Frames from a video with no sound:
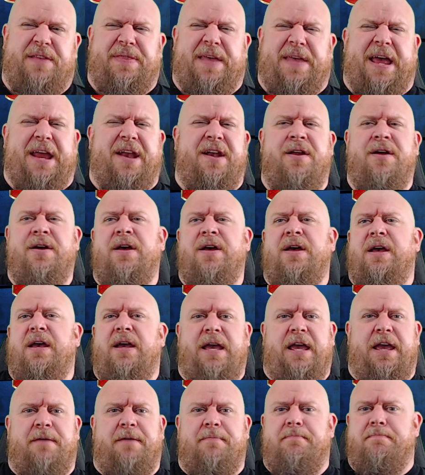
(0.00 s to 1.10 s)
and then
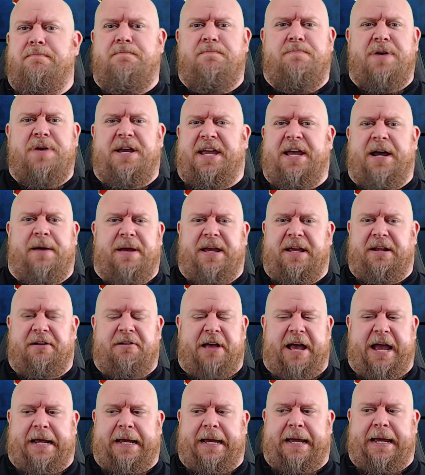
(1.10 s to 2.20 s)
him becoming
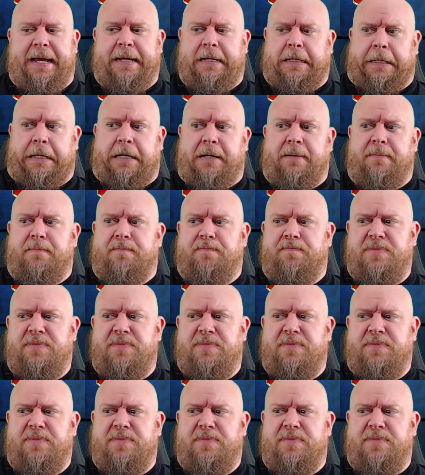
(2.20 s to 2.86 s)
like a